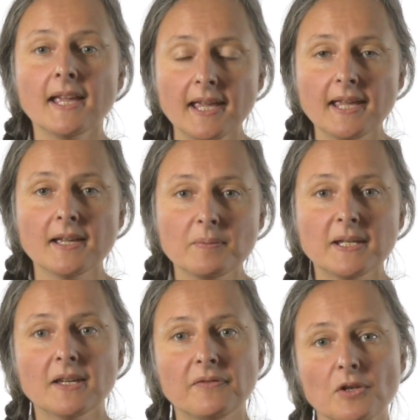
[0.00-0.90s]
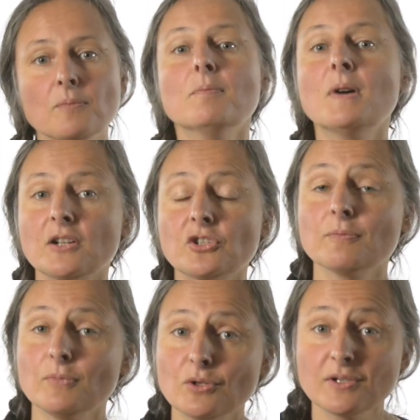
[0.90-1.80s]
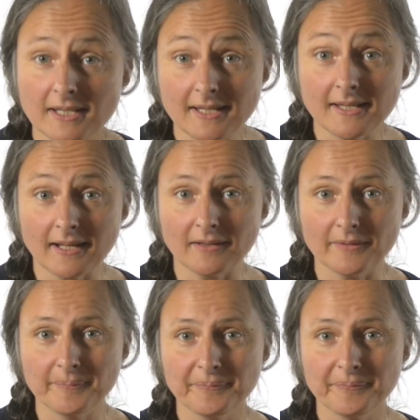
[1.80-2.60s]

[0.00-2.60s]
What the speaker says: Here we give you much more detail.